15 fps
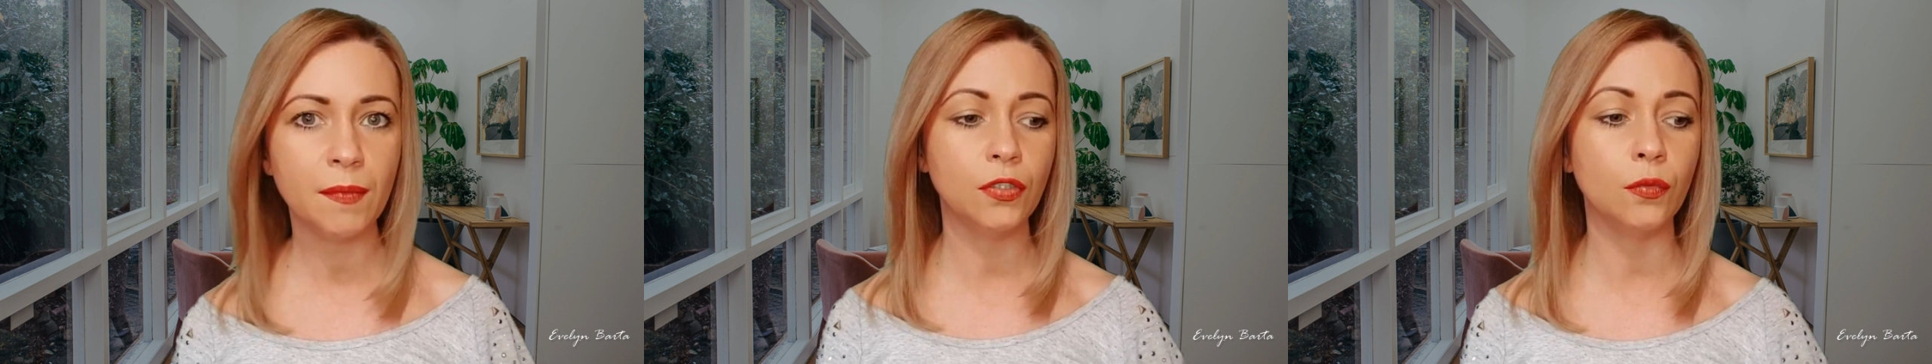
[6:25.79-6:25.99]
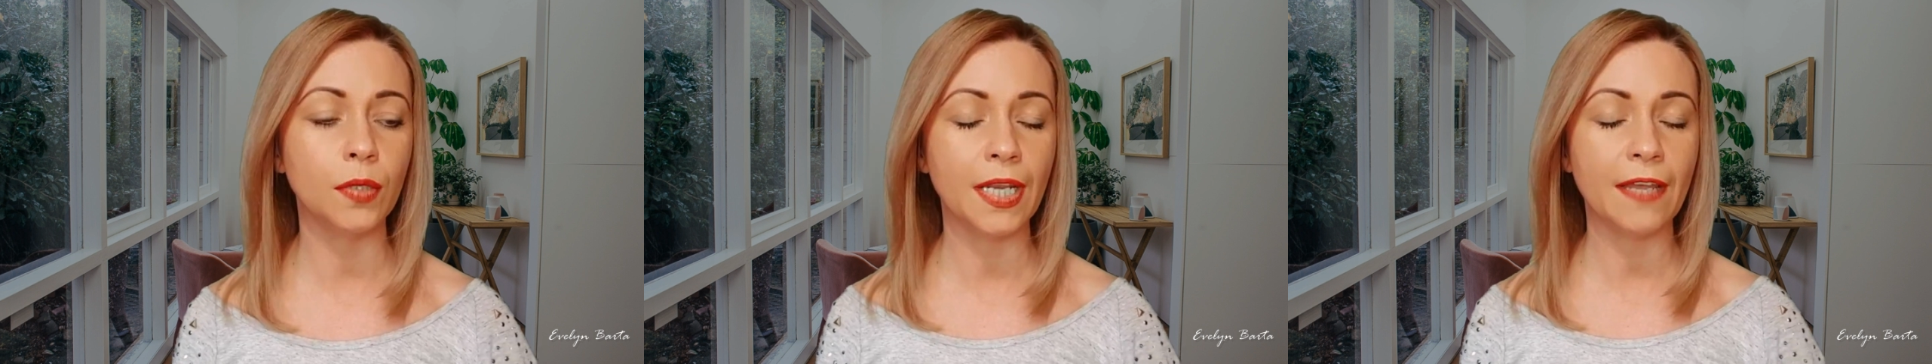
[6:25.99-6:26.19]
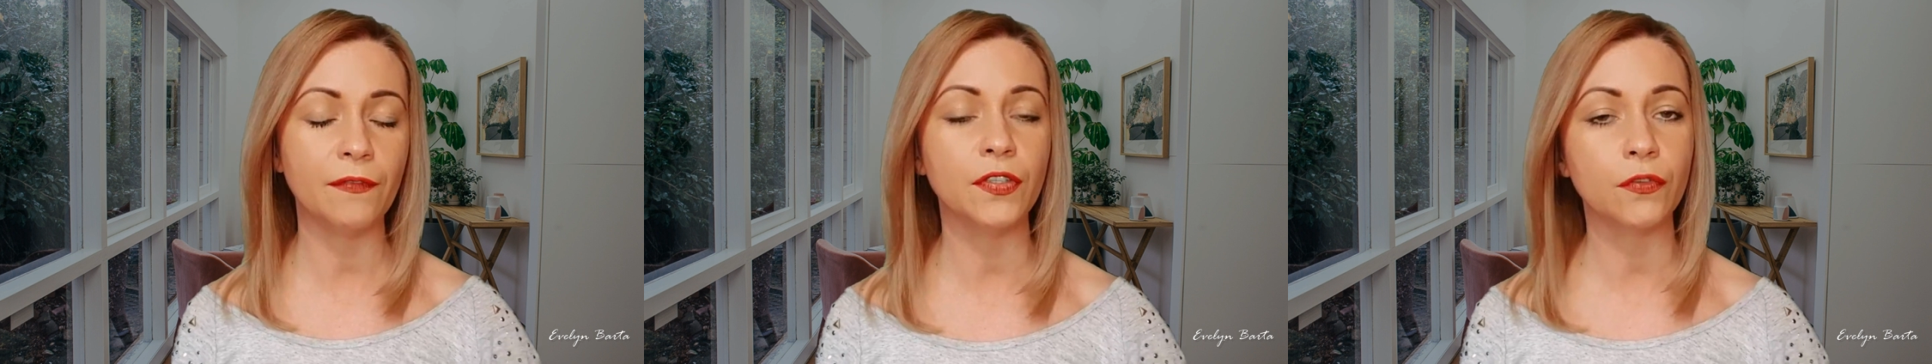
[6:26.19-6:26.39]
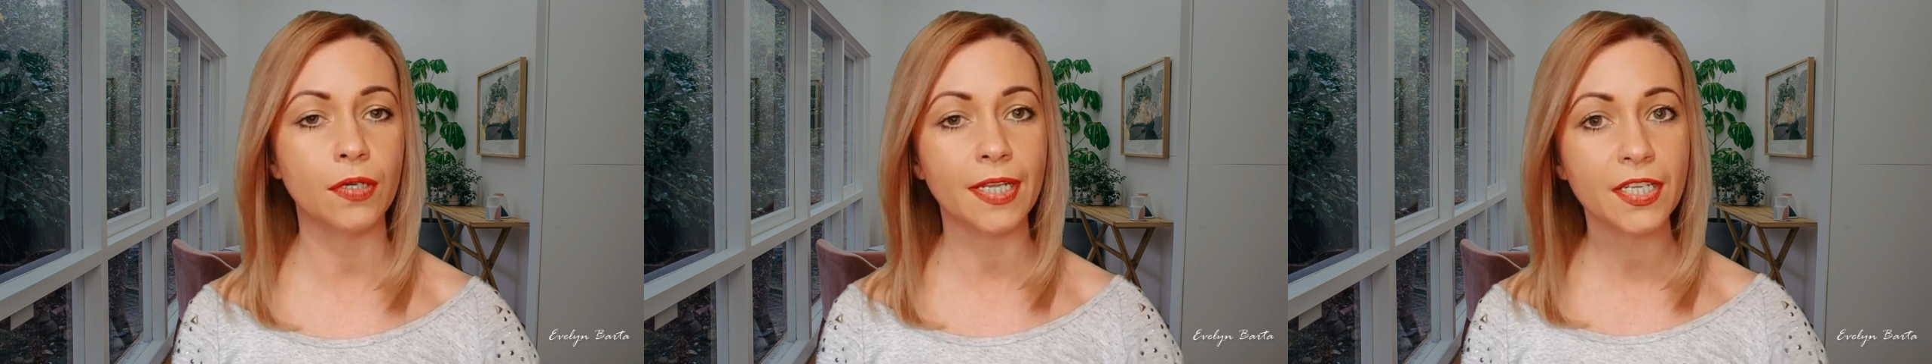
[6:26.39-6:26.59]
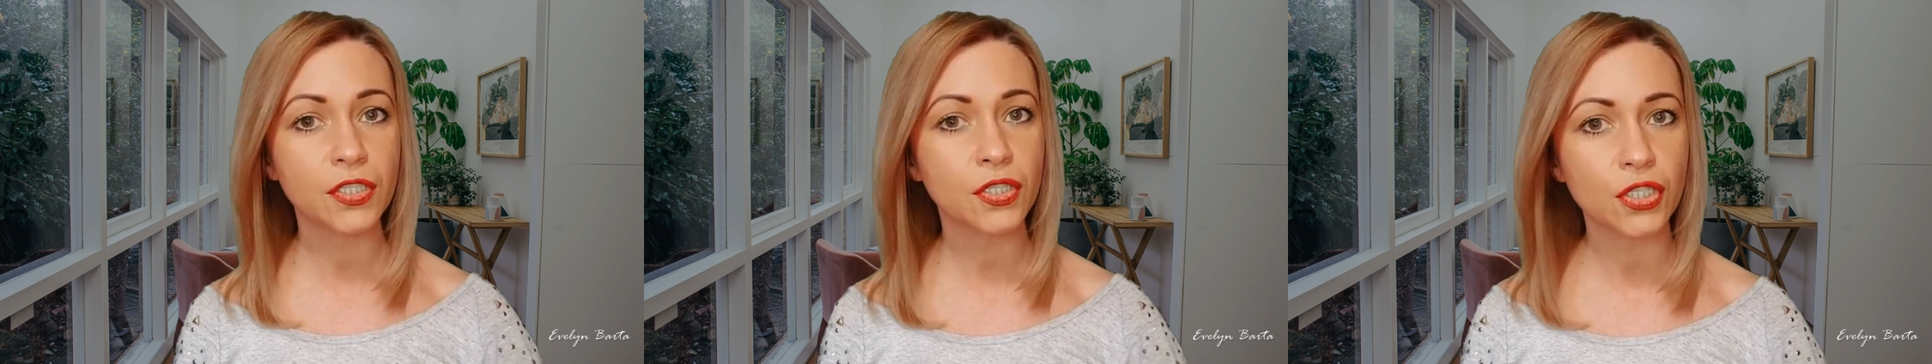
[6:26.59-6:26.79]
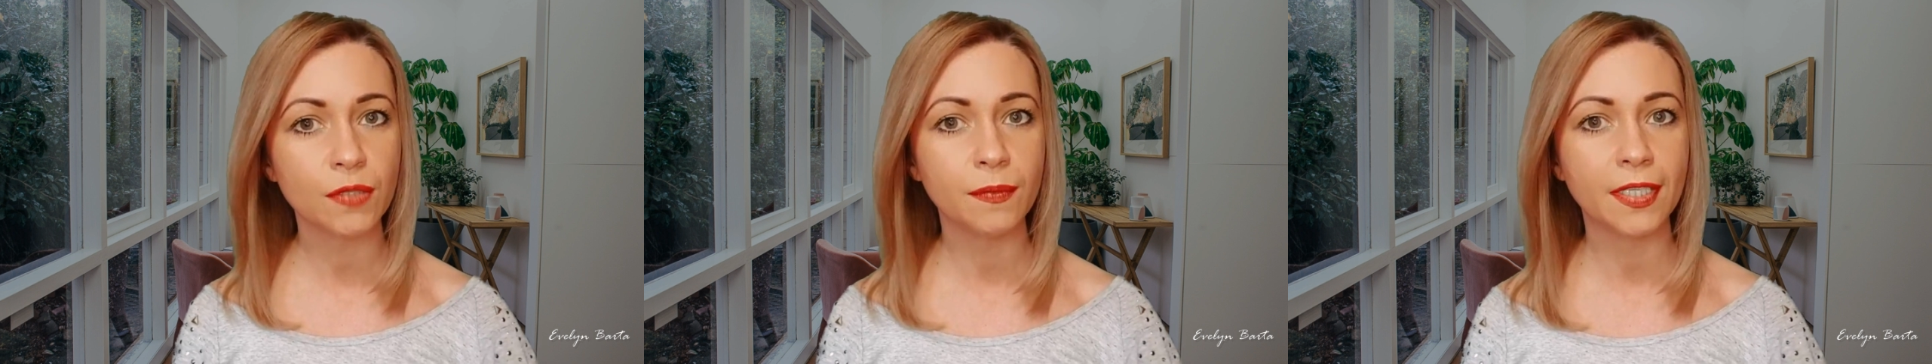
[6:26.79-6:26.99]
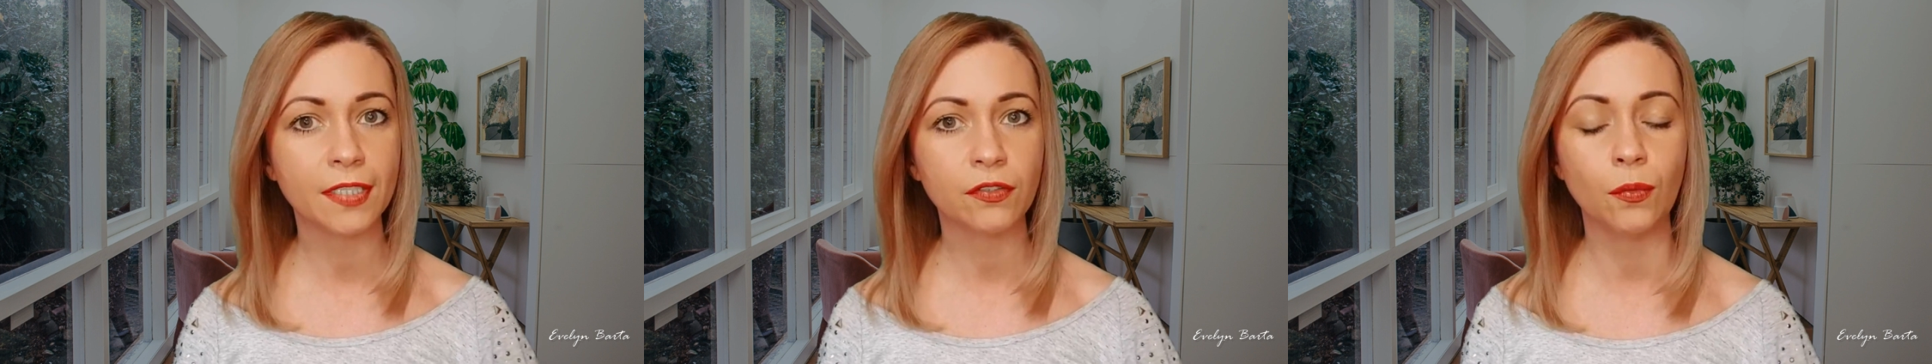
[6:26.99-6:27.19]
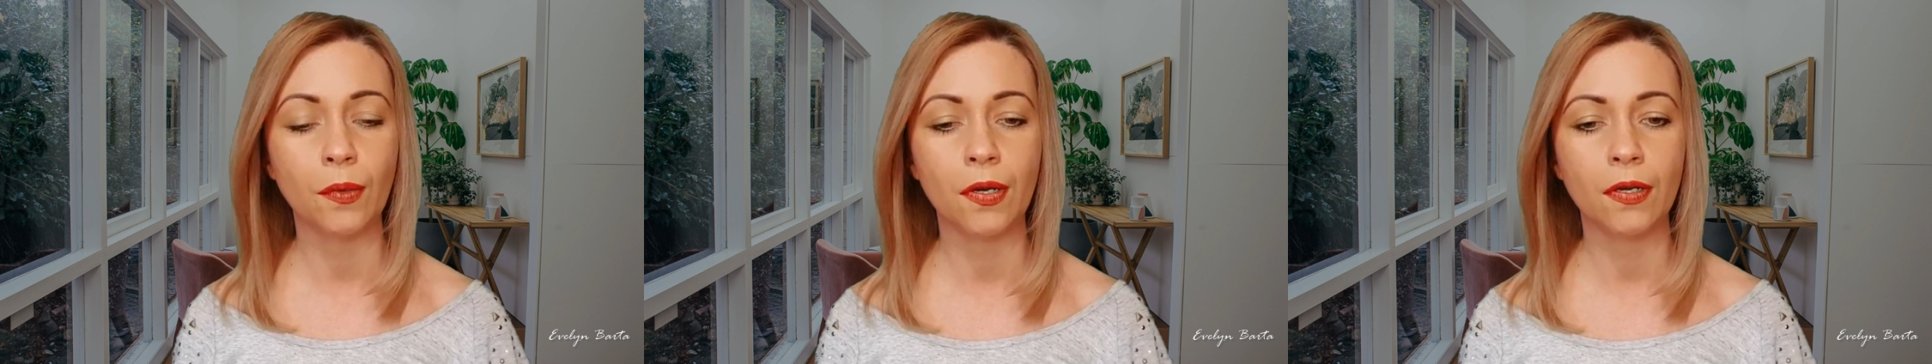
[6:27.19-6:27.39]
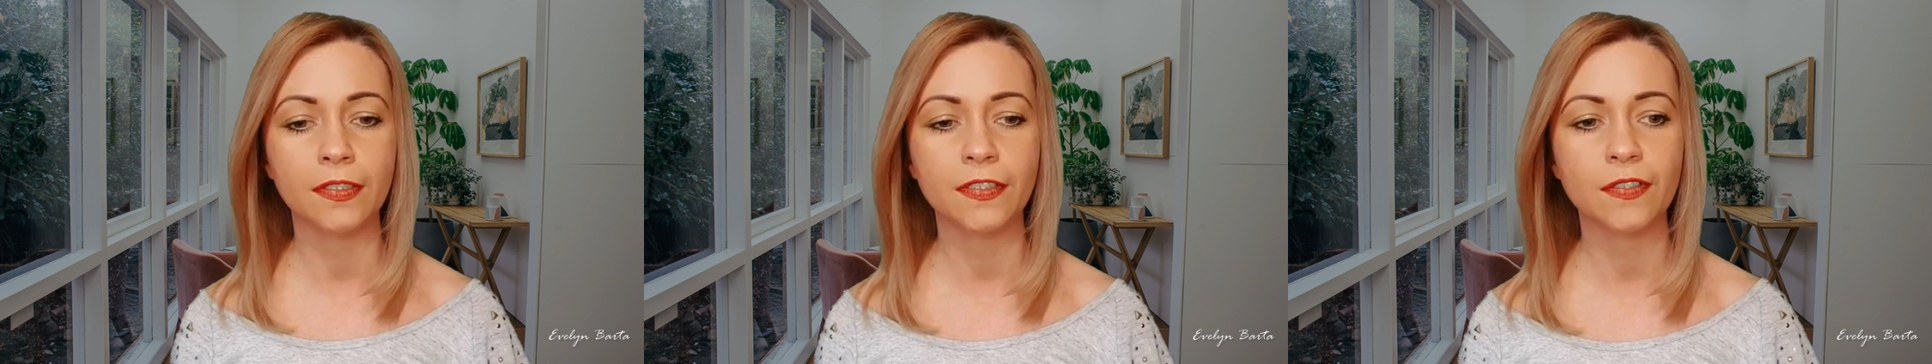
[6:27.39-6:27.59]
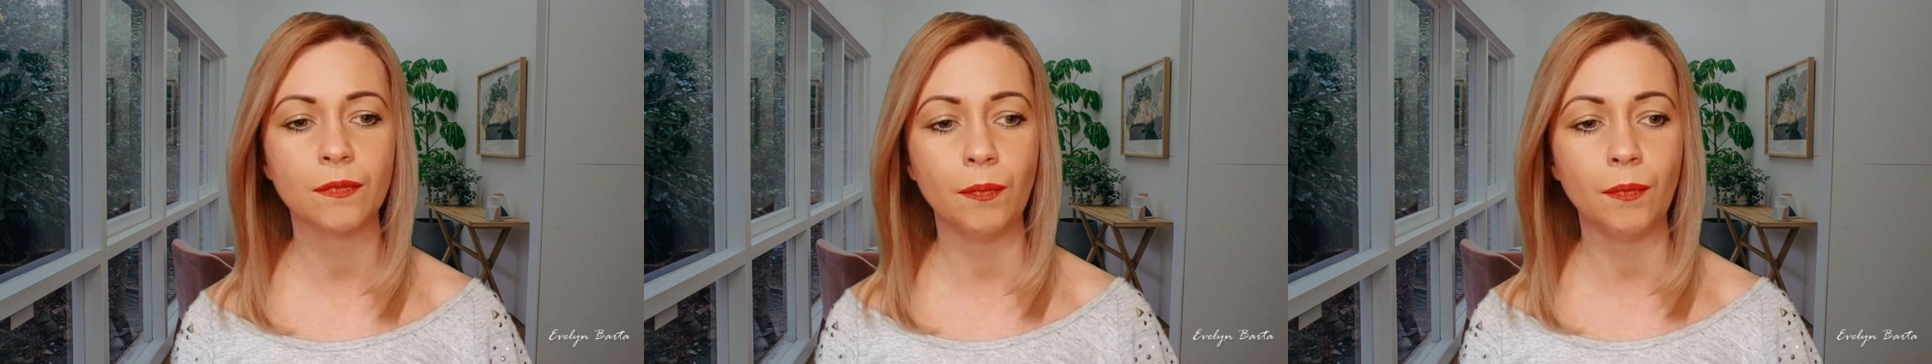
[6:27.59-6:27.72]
you will have the relationship that you want.